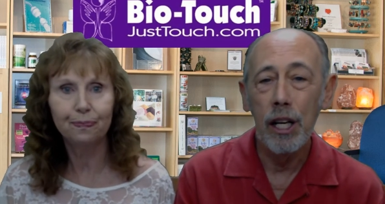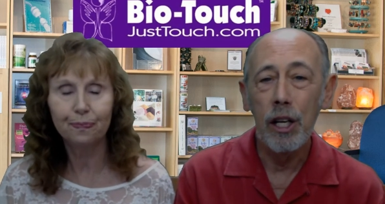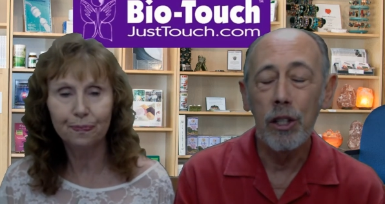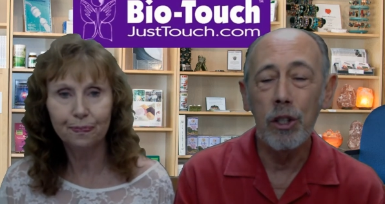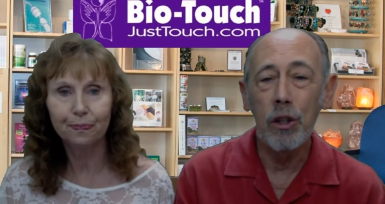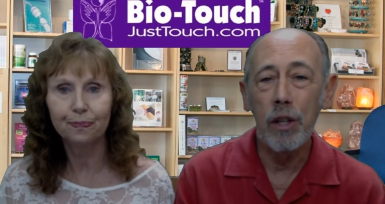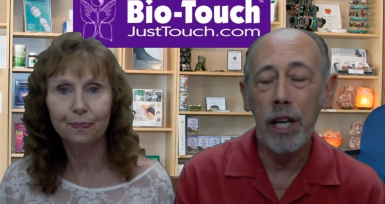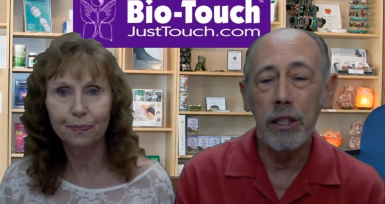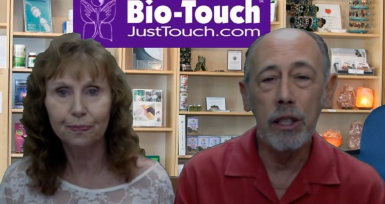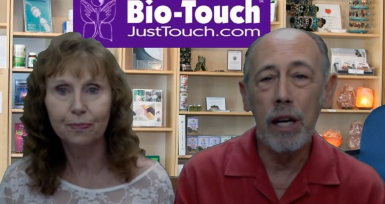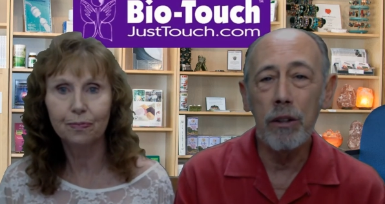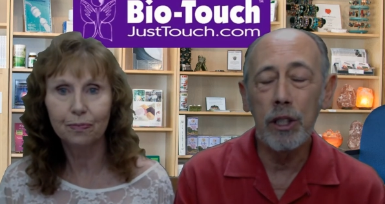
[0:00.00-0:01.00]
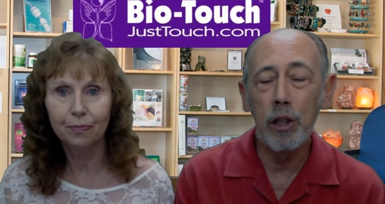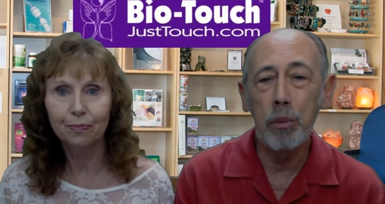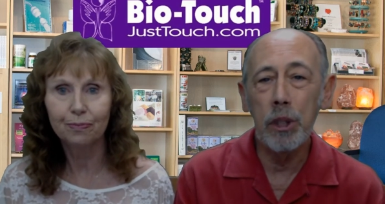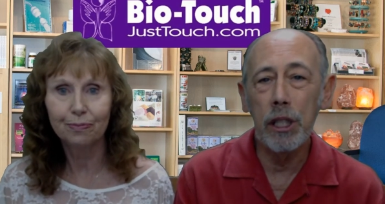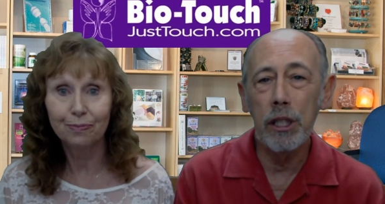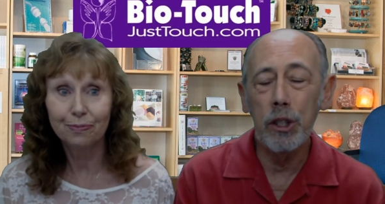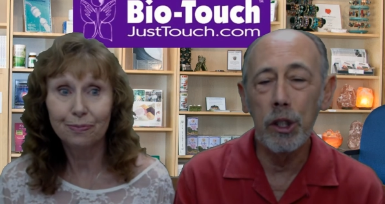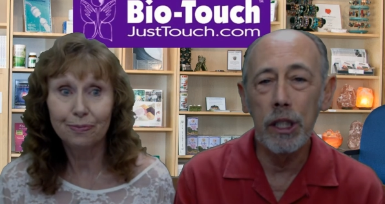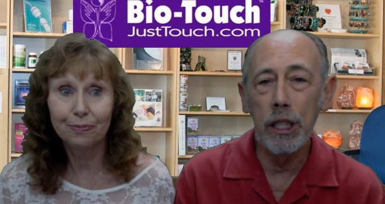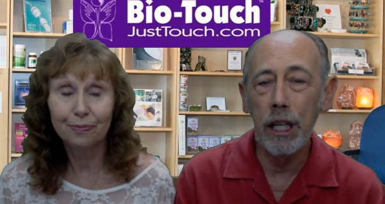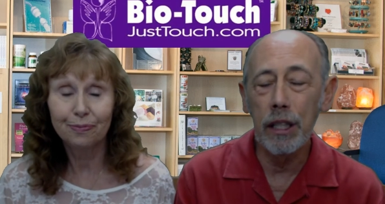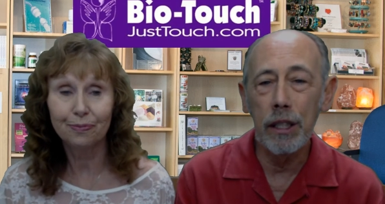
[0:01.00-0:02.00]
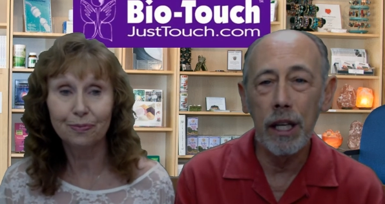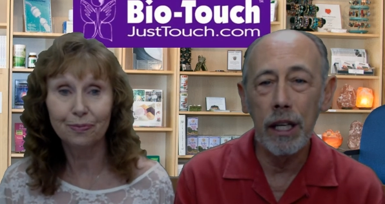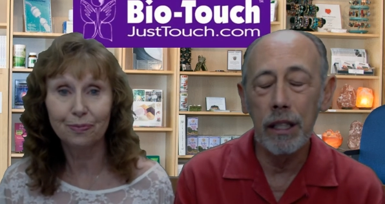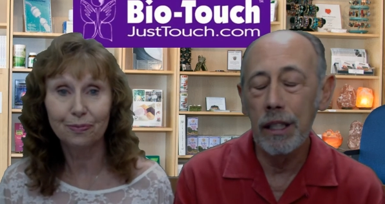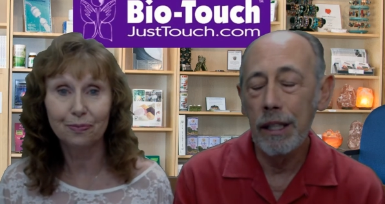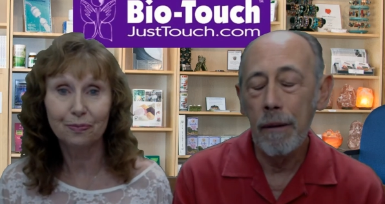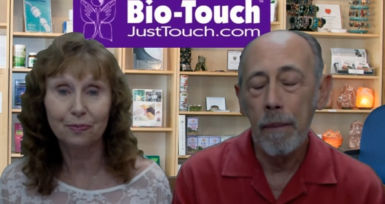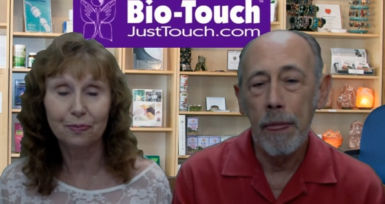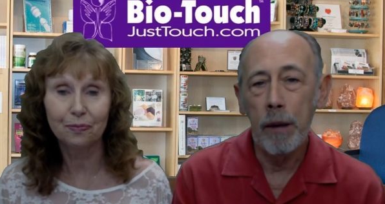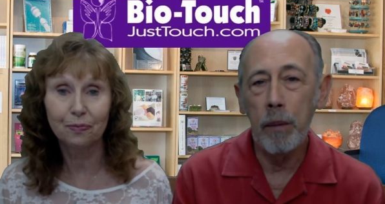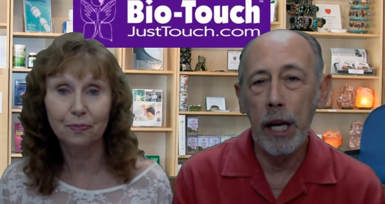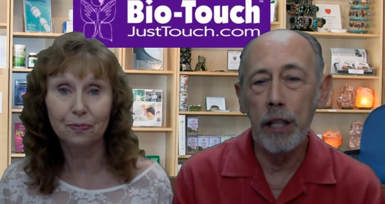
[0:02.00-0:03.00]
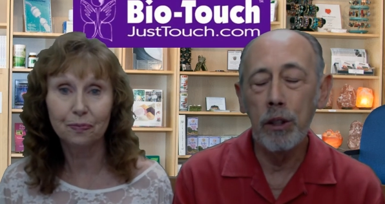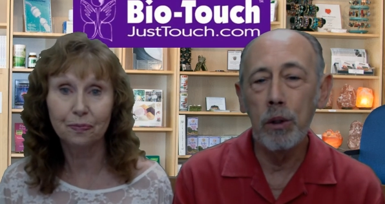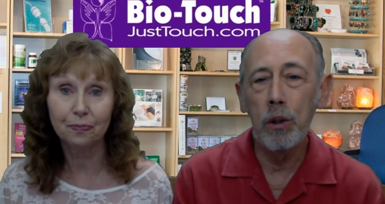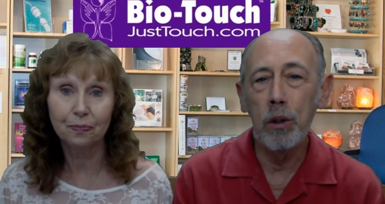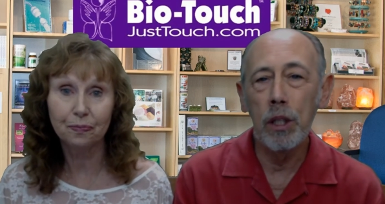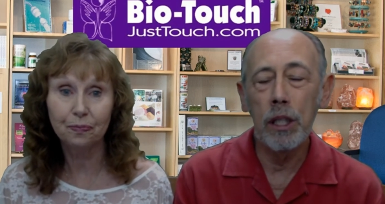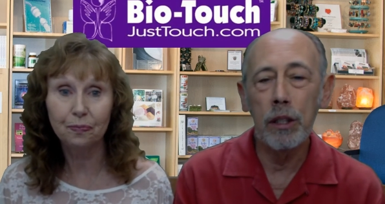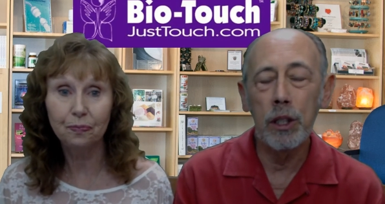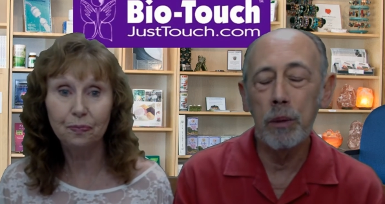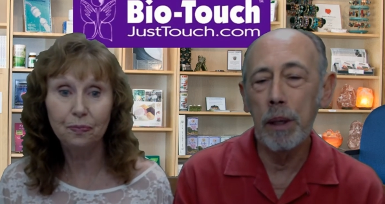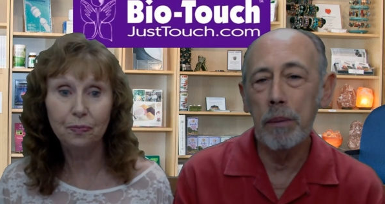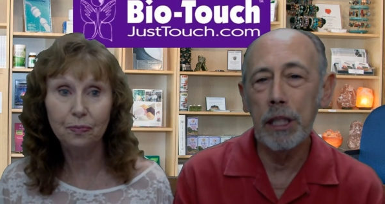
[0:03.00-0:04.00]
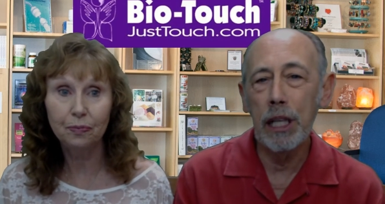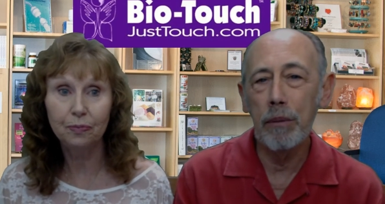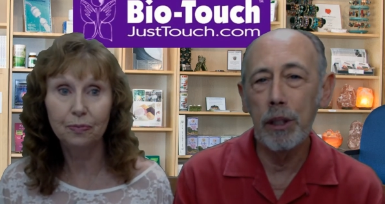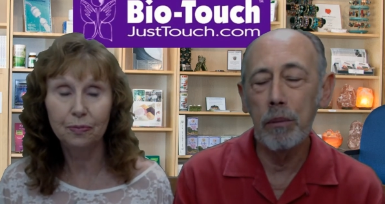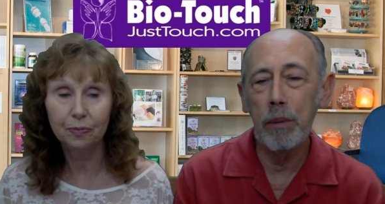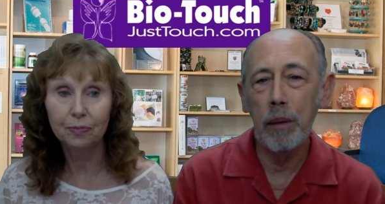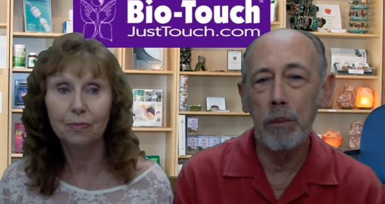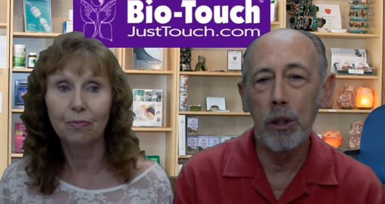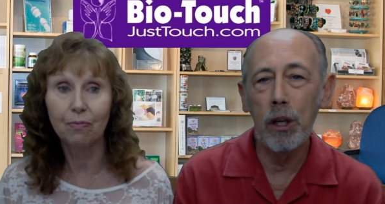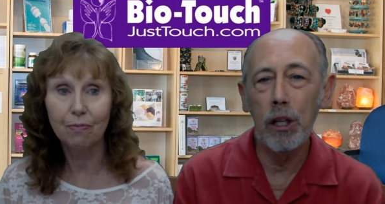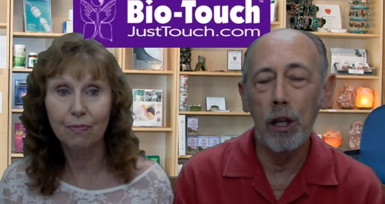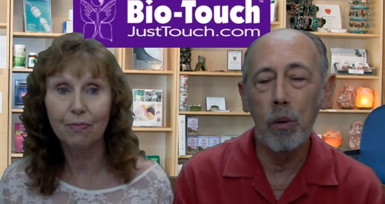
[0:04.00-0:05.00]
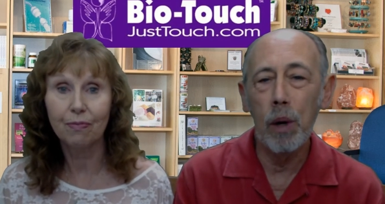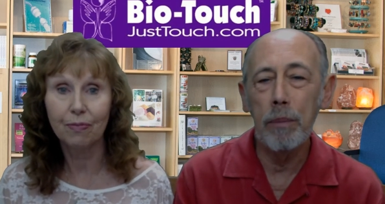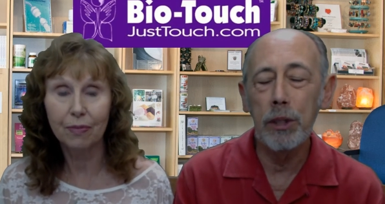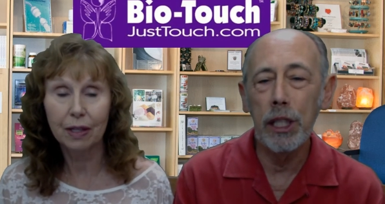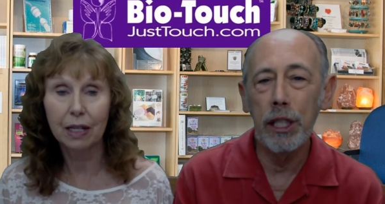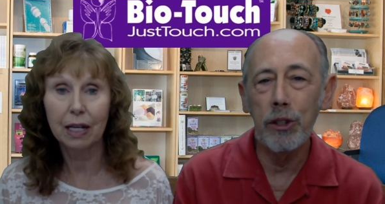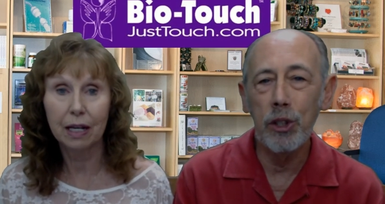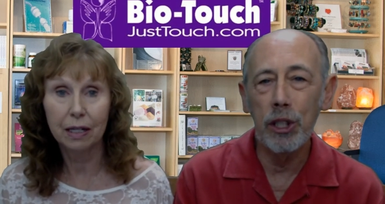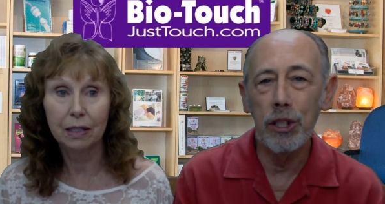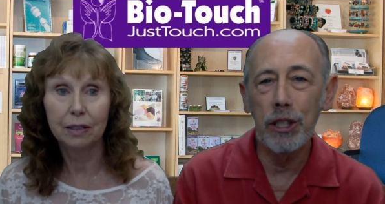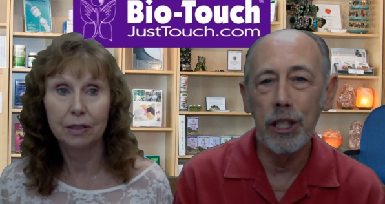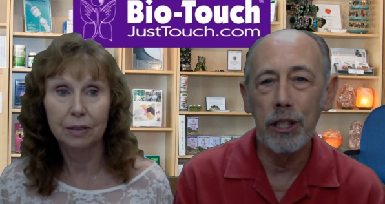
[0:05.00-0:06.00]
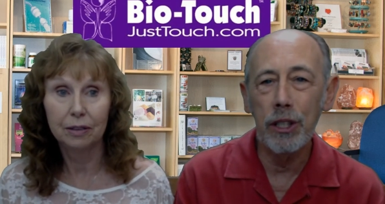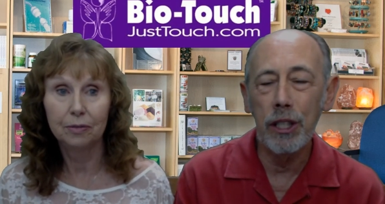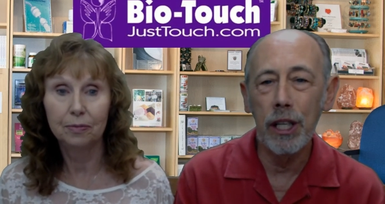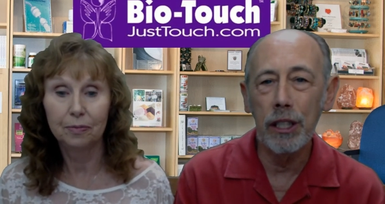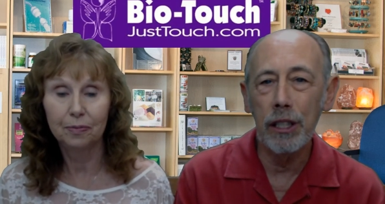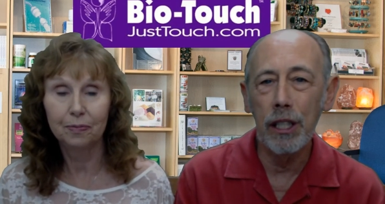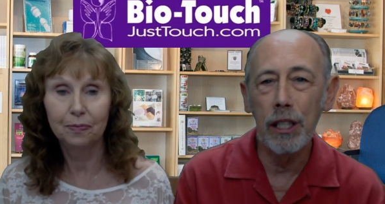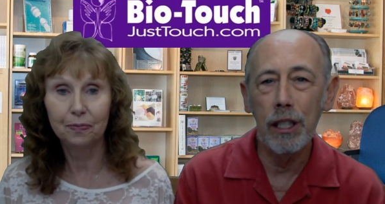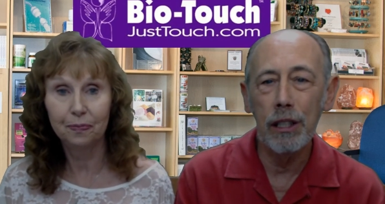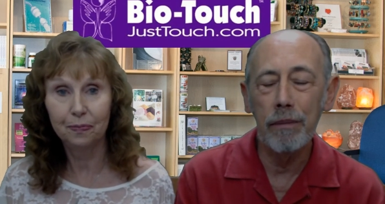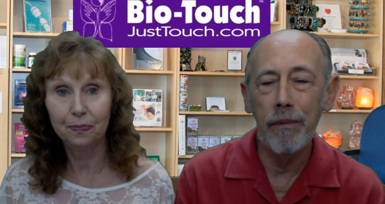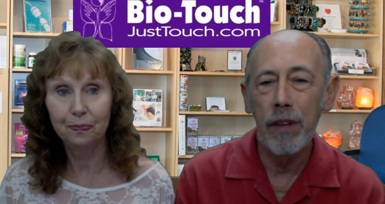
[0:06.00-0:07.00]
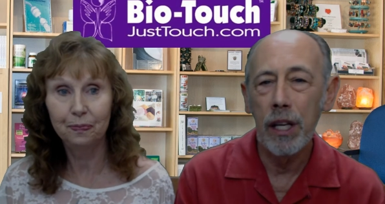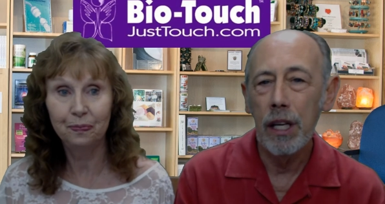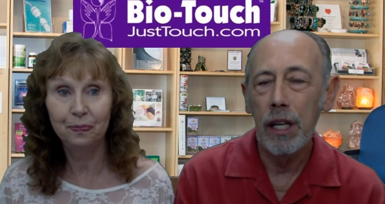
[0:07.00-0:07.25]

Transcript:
Speaker 1: So that's how simple it is. You can get that manual uh, just by becoming a member on our website, justtouch.com.